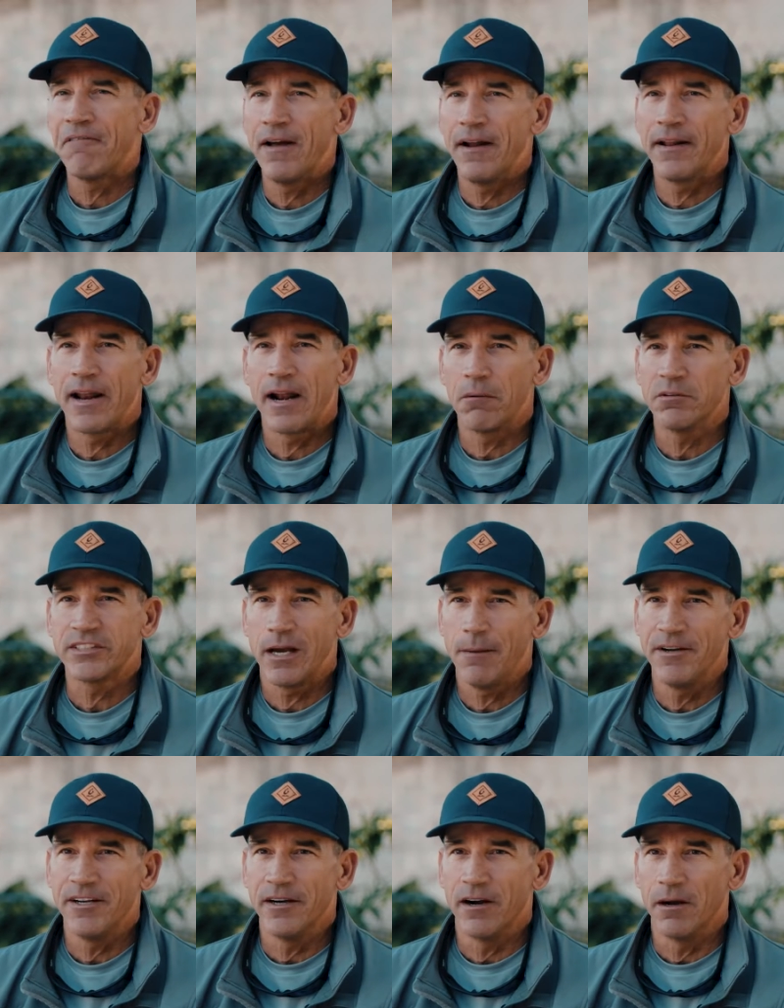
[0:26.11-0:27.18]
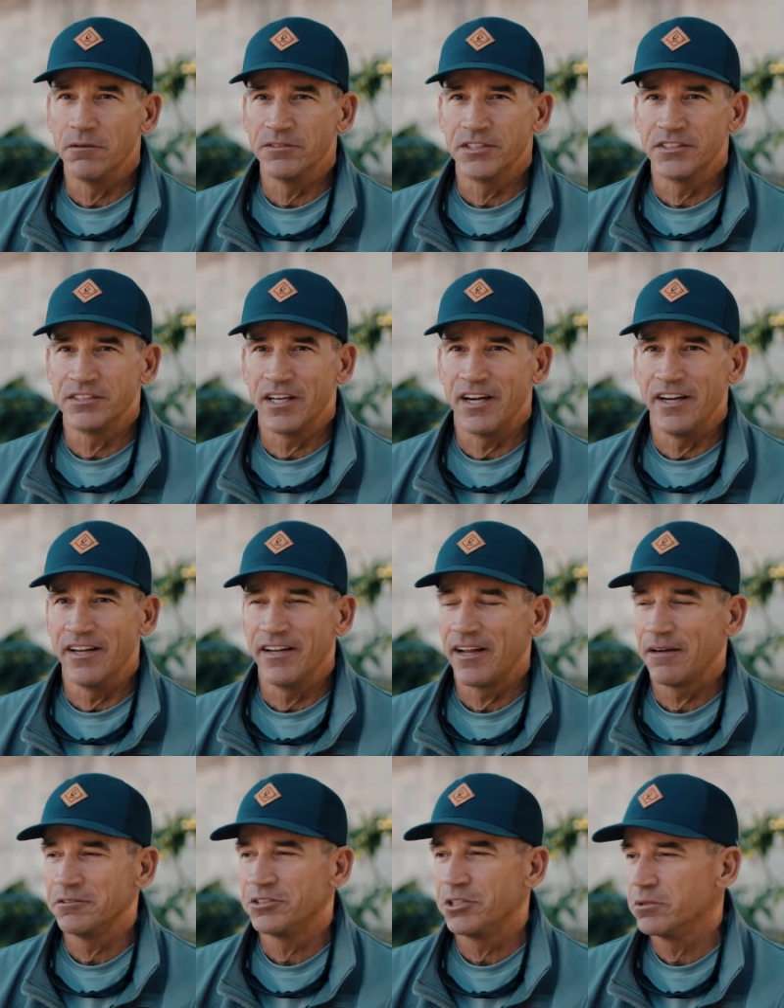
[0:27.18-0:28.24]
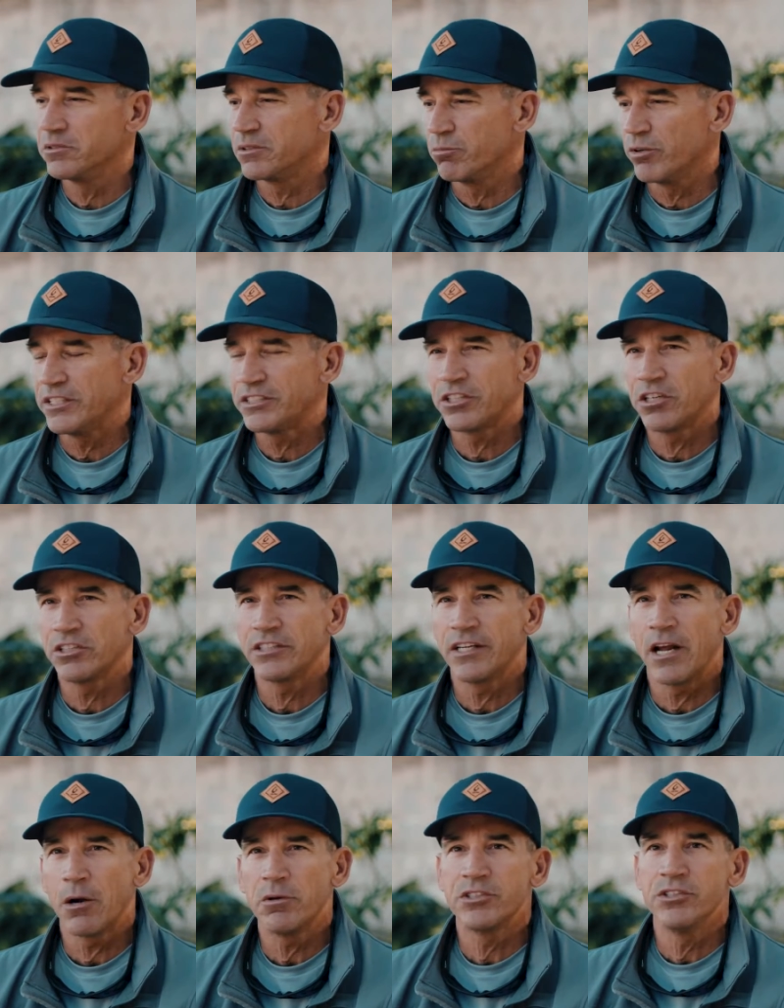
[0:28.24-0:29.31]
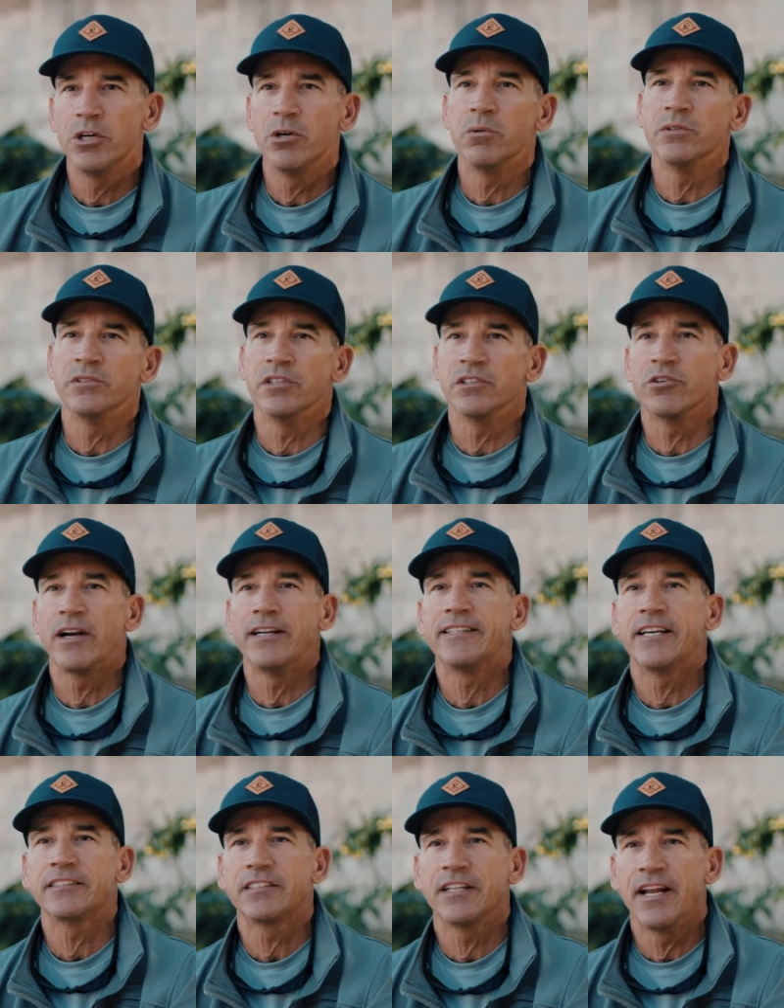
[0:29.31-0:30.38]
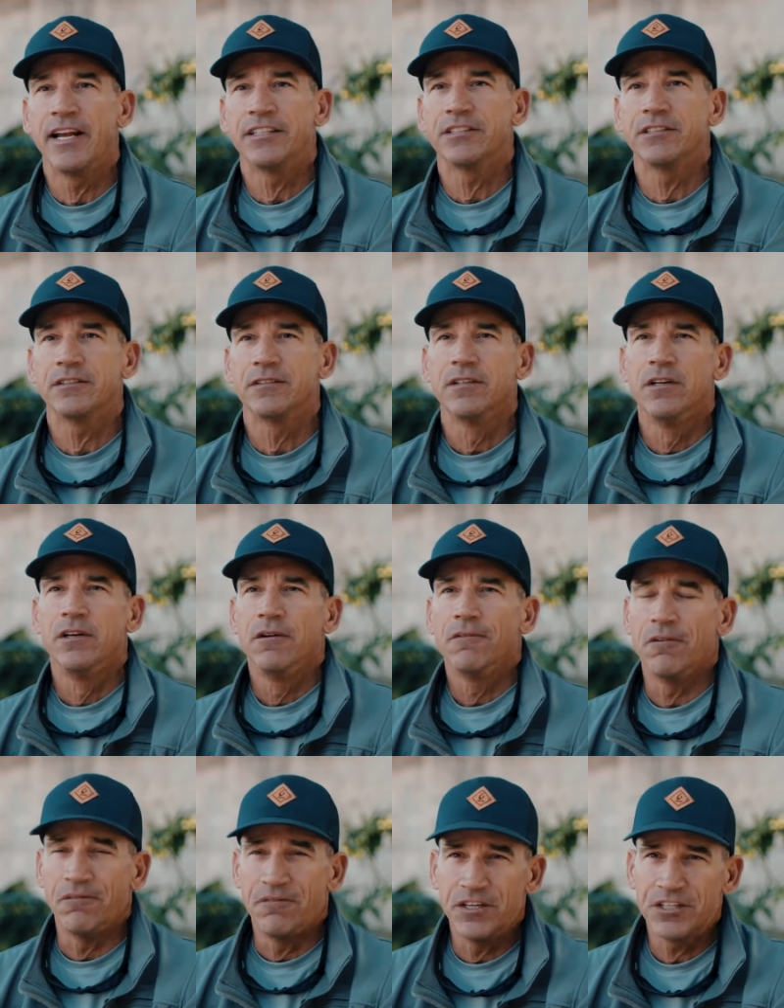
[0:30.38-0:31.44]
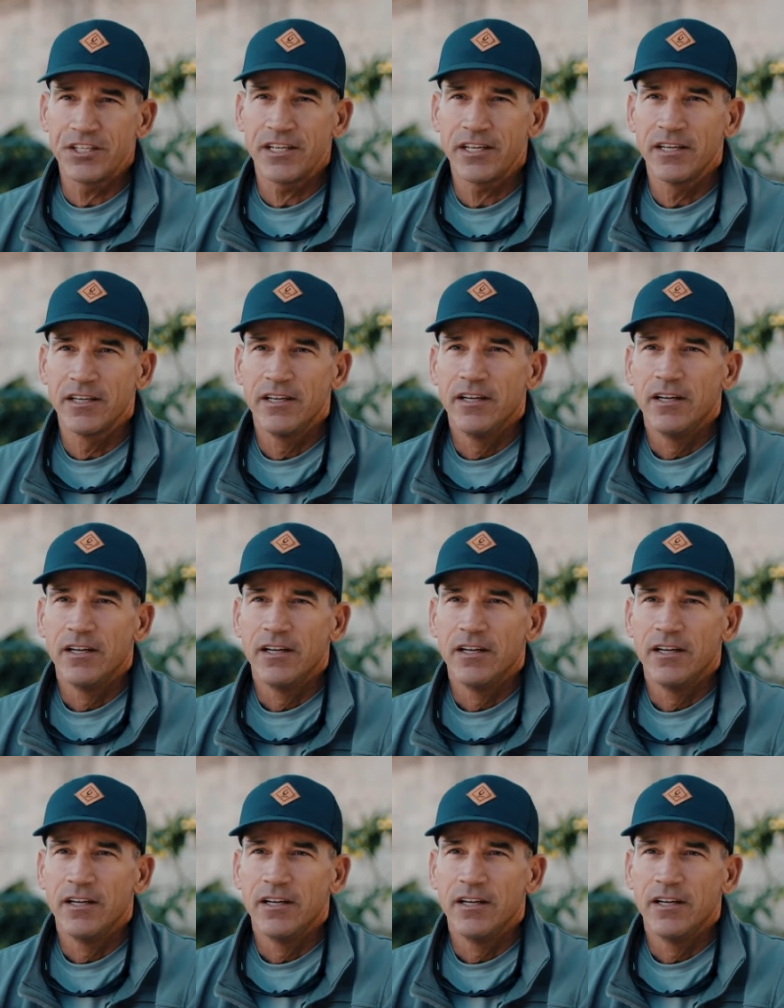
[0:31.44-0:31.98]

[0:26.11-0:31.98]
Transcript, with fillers: I found out I was coming here, I was excited. I was doing some research and I always knew it was a great destination for fishing.